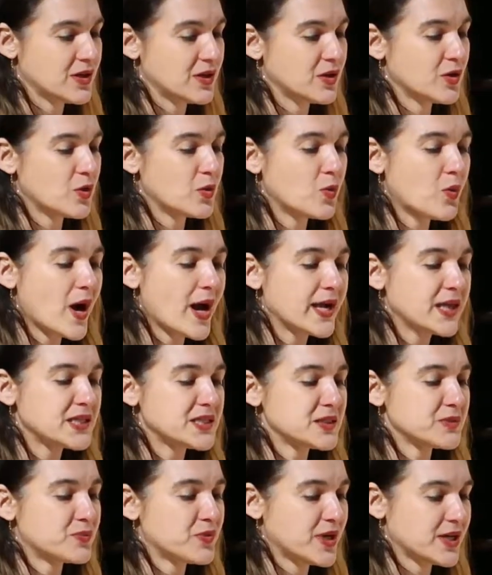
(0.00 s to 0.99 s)
Your white
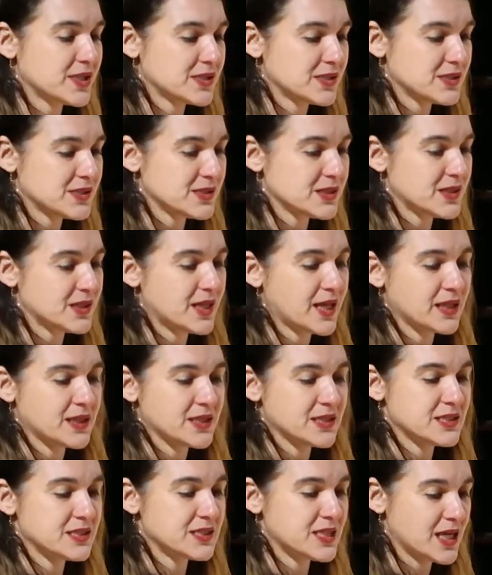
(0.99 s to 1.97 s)
presence like
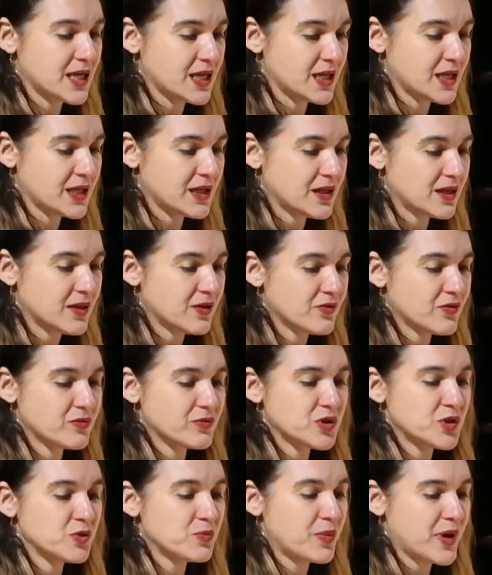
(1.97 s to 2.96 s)
the stain
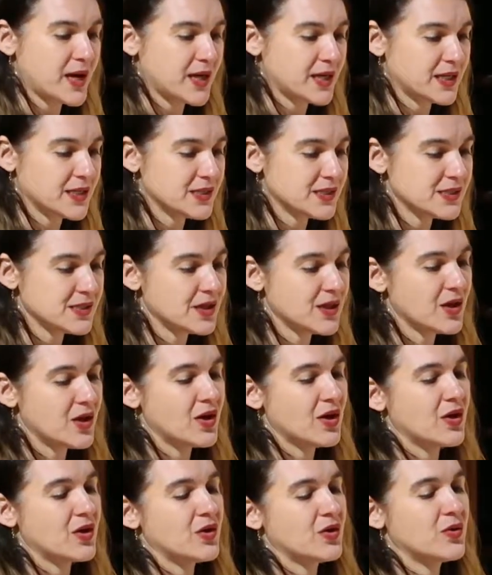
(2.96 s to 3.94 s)
from two bodies
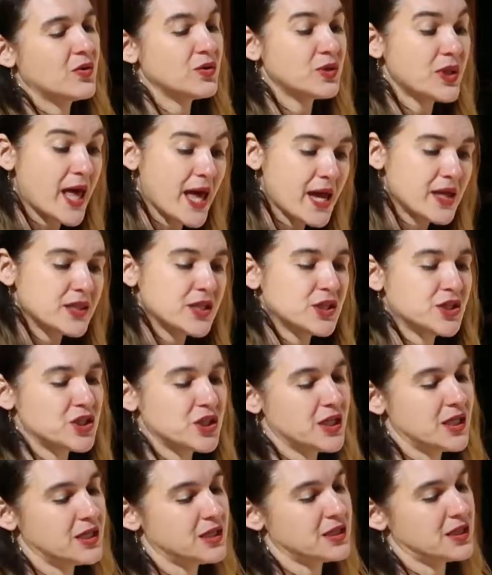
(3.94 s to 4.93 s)
who lay on the
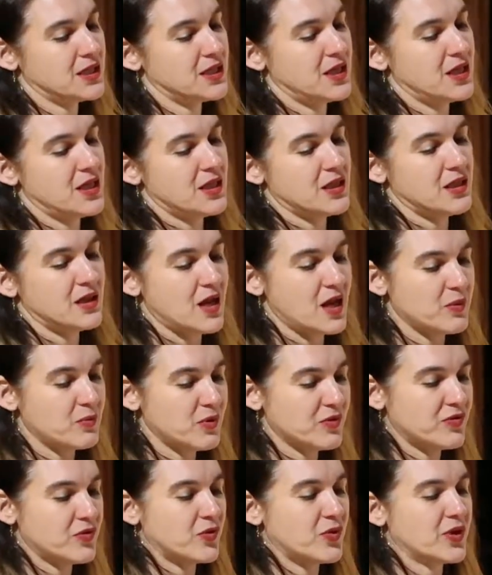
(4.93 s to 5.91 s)
sheet the night
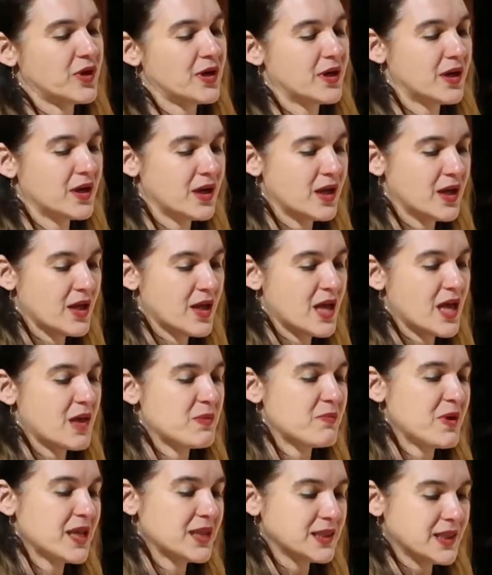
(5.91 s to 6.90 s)
before
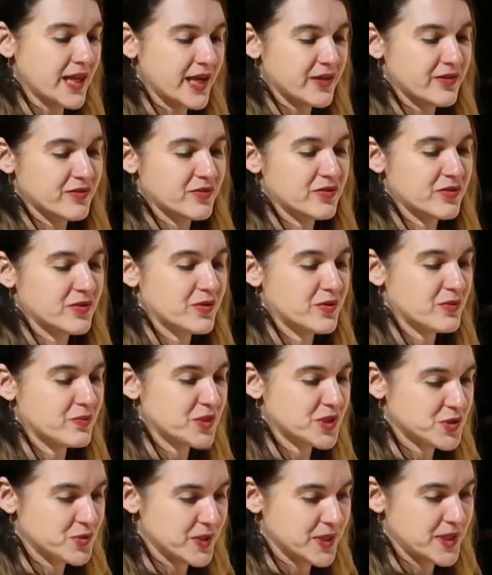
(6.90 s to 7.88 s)
and made life
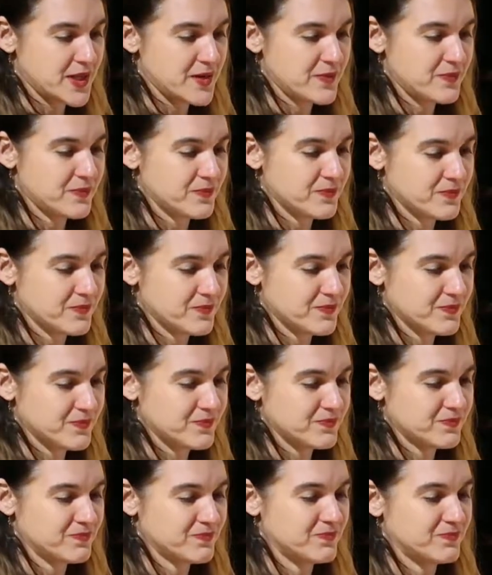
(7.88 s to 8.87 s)
between them.
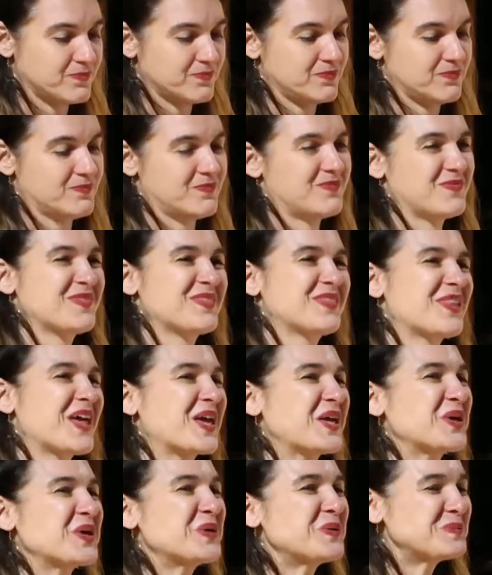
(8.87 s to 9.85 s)

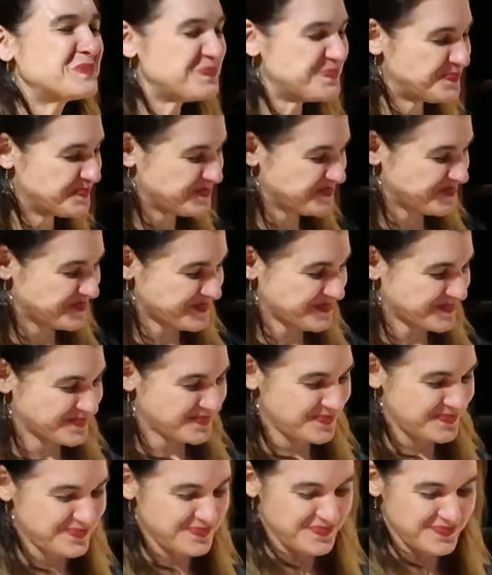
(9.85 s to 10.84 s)
Thank
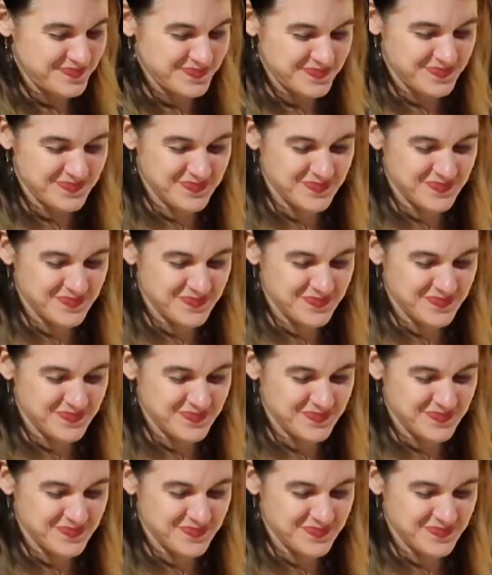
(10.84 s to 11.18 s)
you.